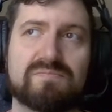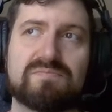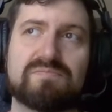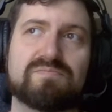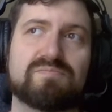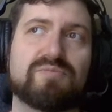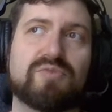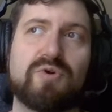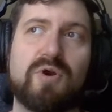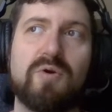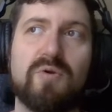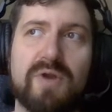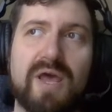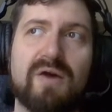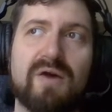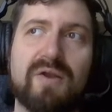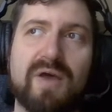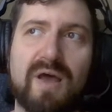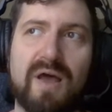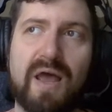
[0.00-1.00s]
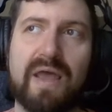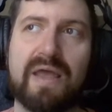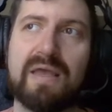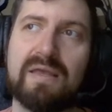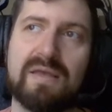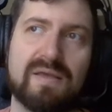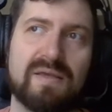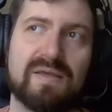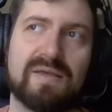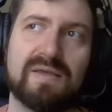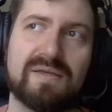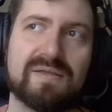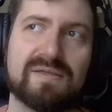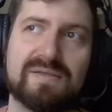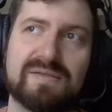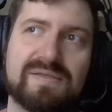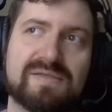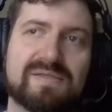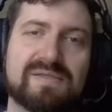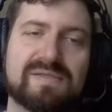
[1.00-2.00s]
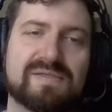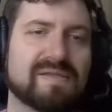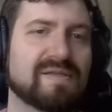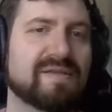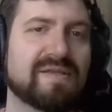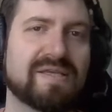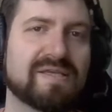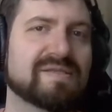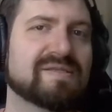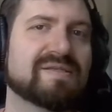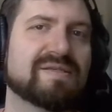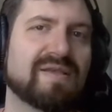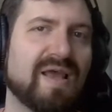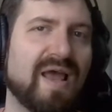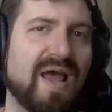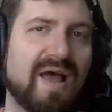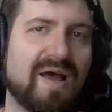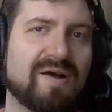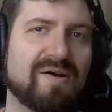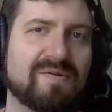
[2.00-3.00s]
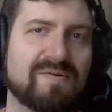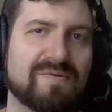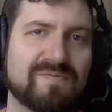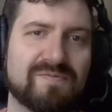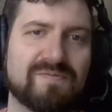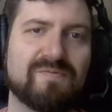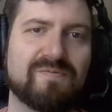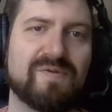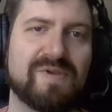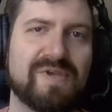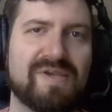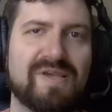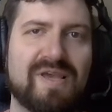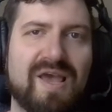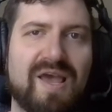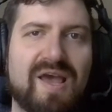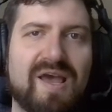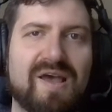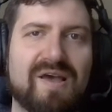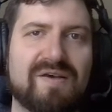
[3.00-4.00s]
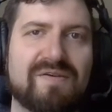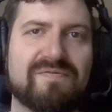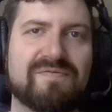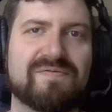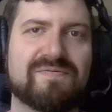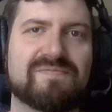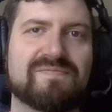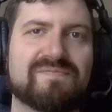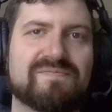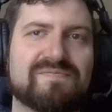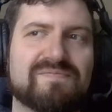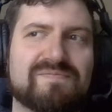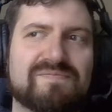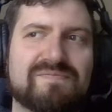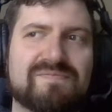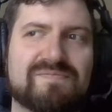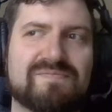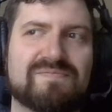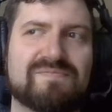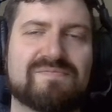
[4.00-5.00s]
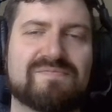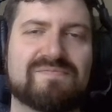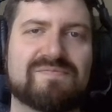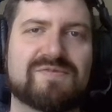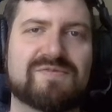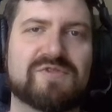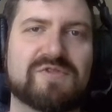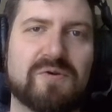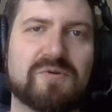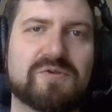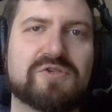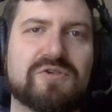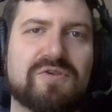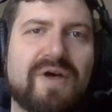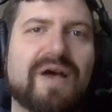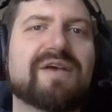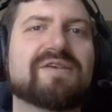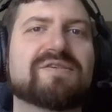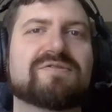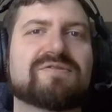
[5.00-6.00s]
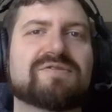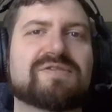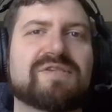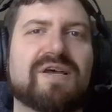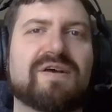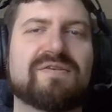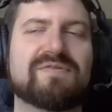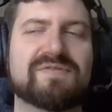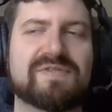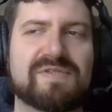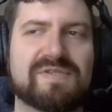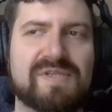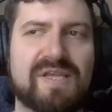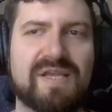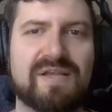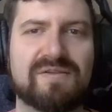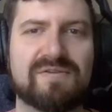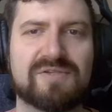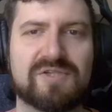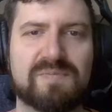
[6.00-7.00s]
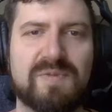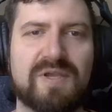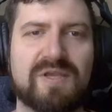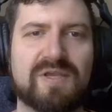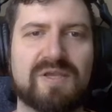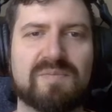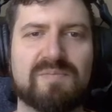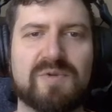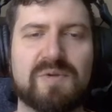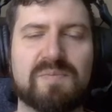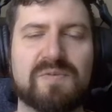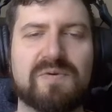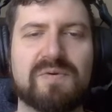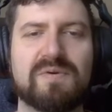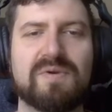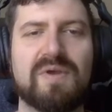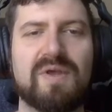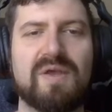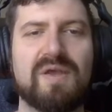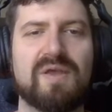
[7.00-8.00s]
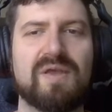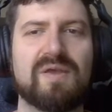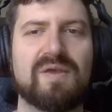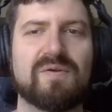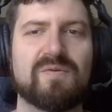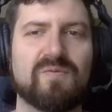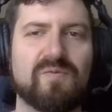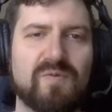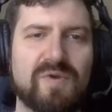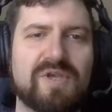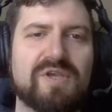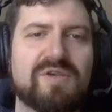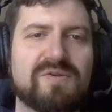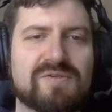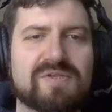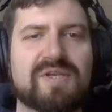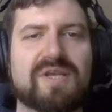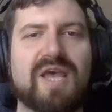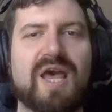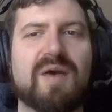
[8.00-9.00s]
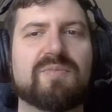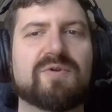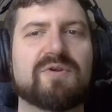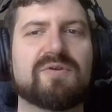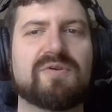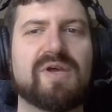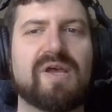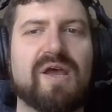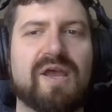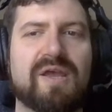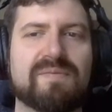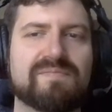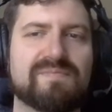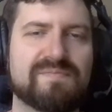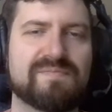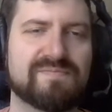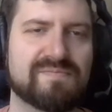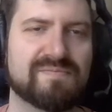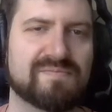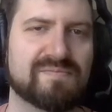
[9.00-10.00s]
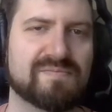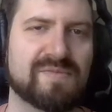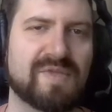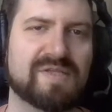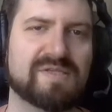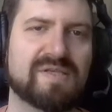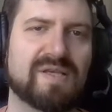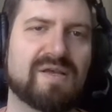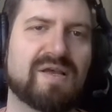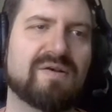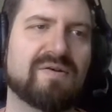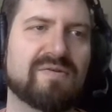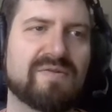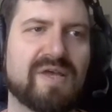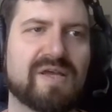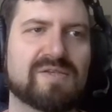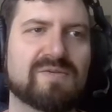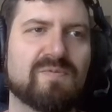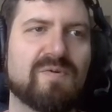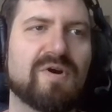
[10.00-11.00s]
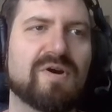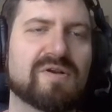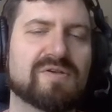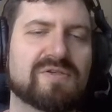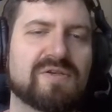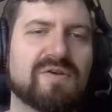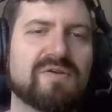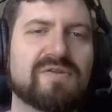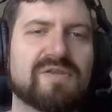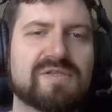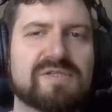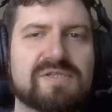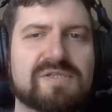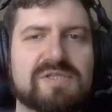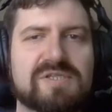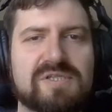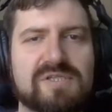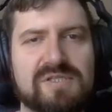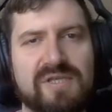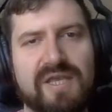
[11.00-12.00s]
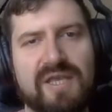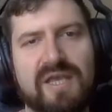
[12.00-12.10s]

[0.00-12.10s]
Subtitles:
pronoun I, this is at least how we have socialized ourselves as English-speaking people. We use a capital I. That's how that's worked. So this is just like